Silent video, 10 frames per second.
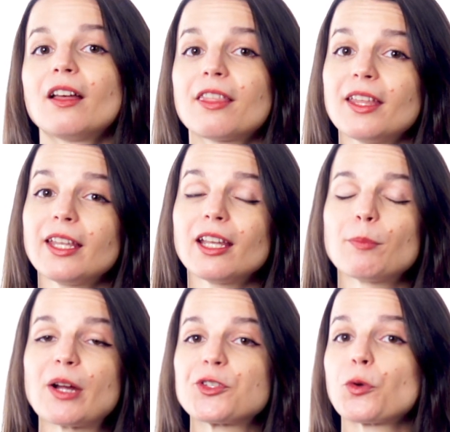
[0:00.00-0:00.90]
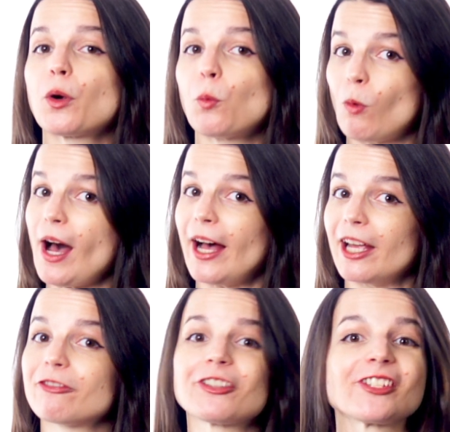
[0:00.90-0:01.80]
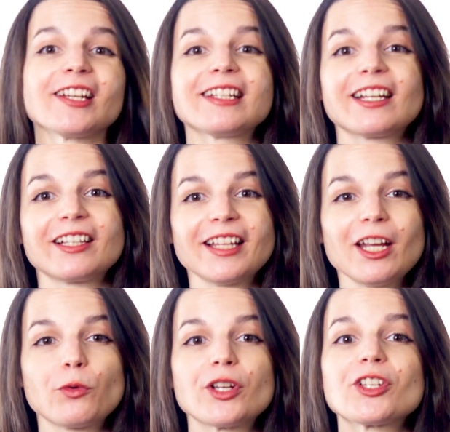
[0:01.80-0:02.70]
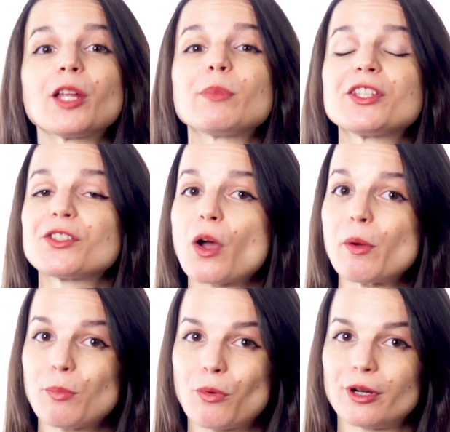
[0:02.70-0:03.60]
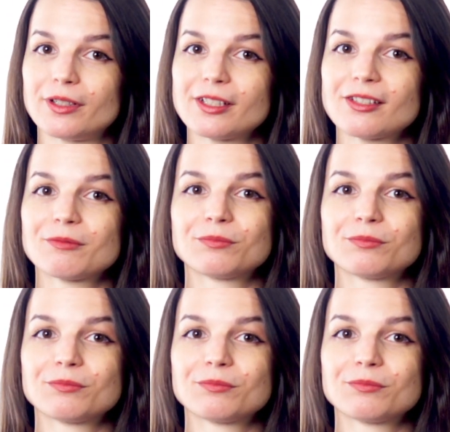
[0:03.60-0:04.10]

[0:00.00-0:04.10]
Thinking about your why for studying a language can be so important.